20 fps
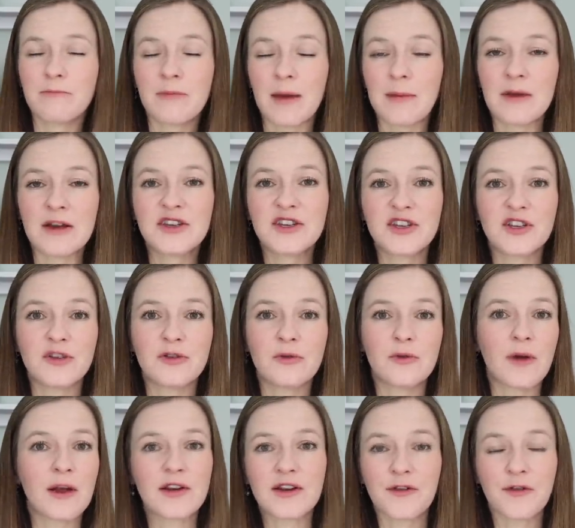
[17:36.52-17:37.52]
maybe
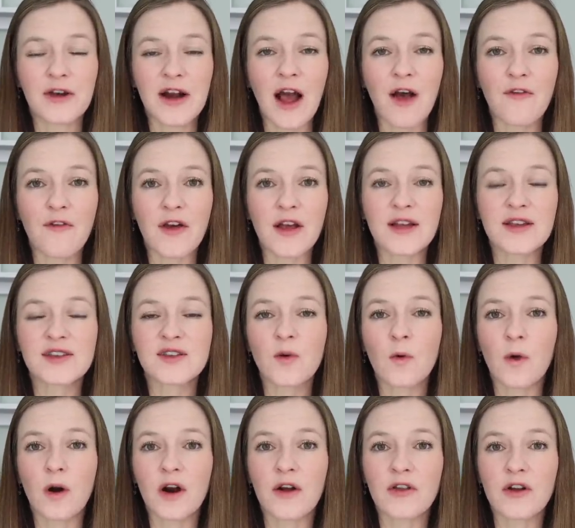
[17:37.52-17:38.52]
two different outfits,
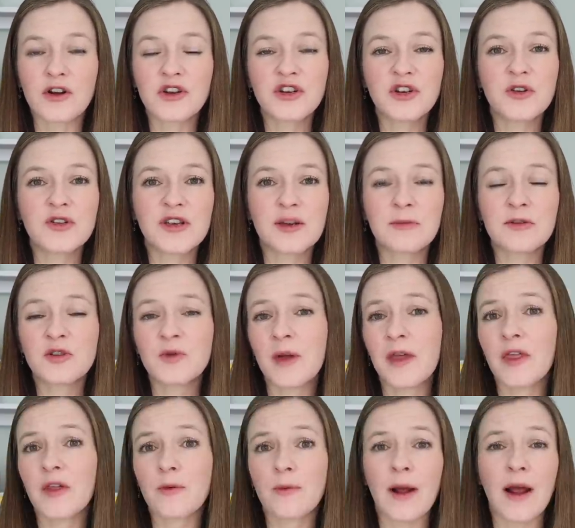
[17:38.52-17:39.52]
or they're choosing
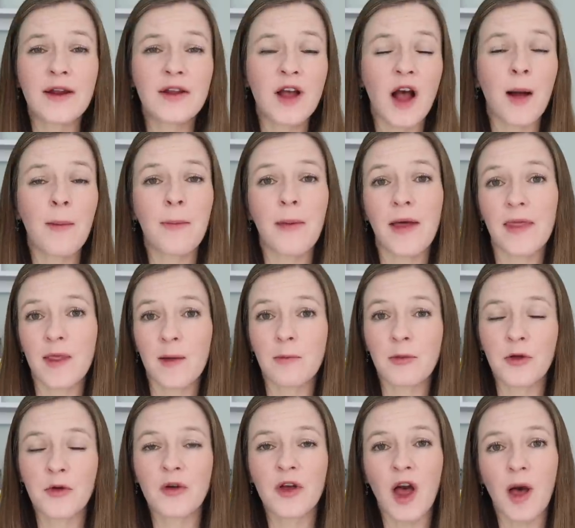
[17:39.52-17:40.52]
between the red cup and the
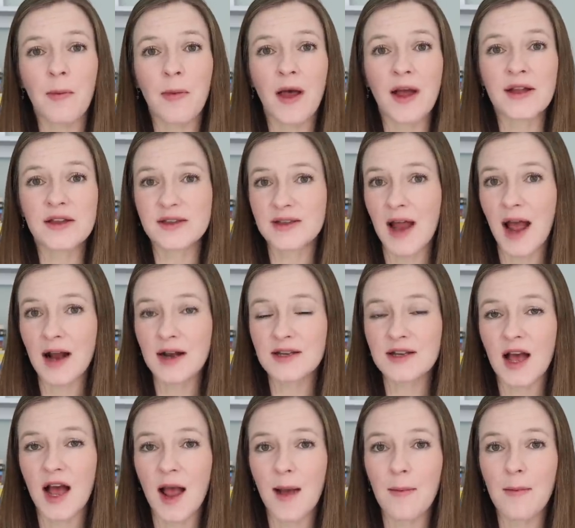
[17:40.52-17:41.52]
blue cup at snack
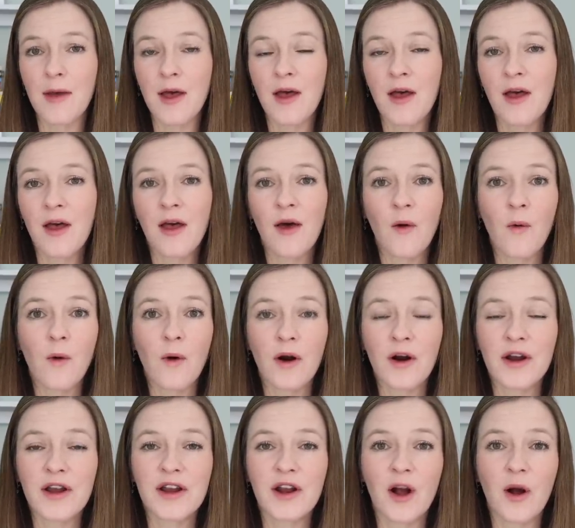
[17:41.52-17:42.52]
time
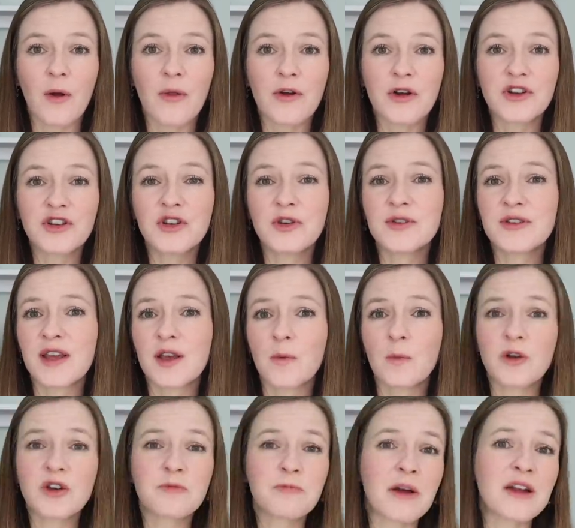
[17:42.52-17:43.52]
or you know they're choosing
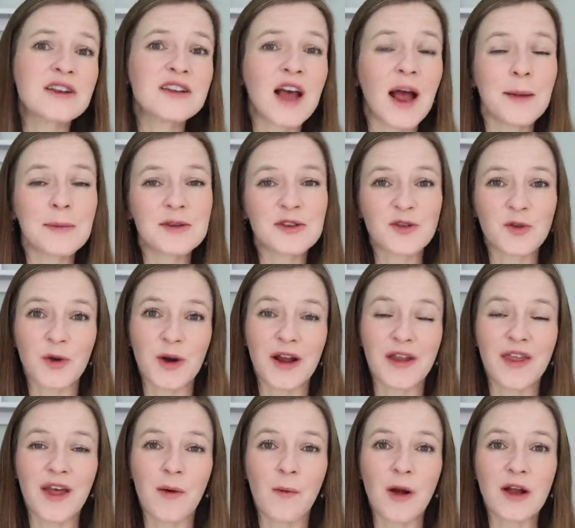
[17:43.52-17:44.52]
which bedtime story
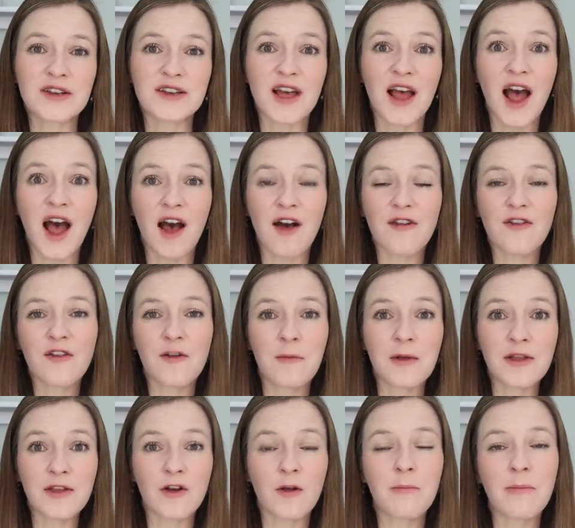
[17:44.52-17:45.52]
they want to have from
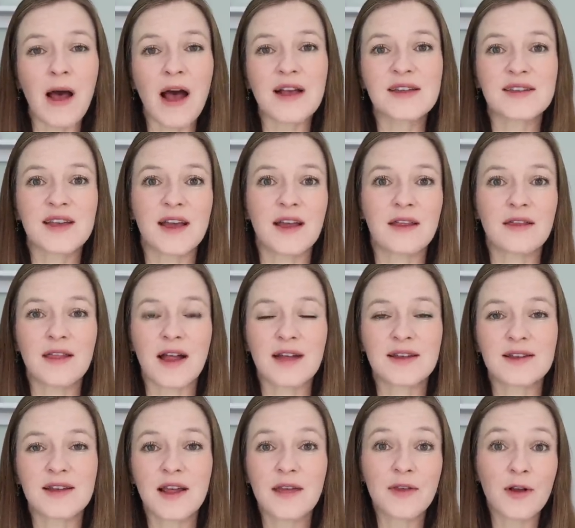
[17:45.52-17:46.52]
a little basket
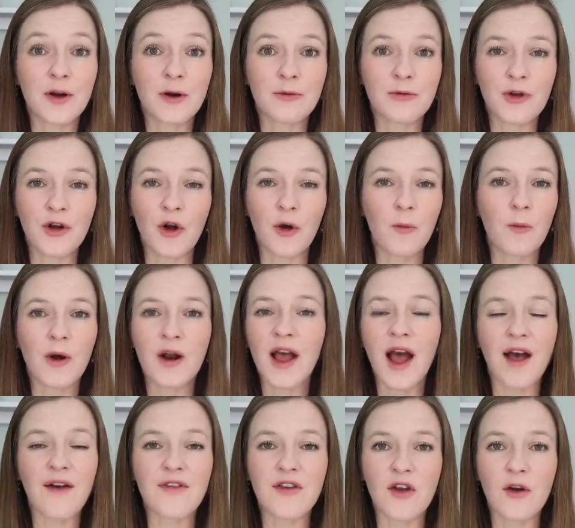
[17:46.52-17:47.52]
that's in their room what
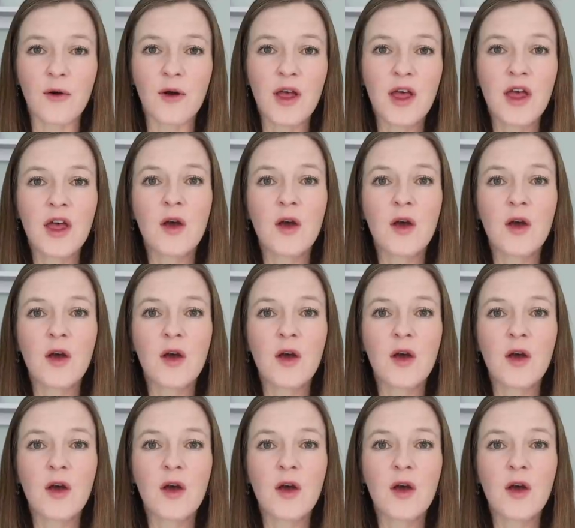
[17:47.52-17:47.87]
have you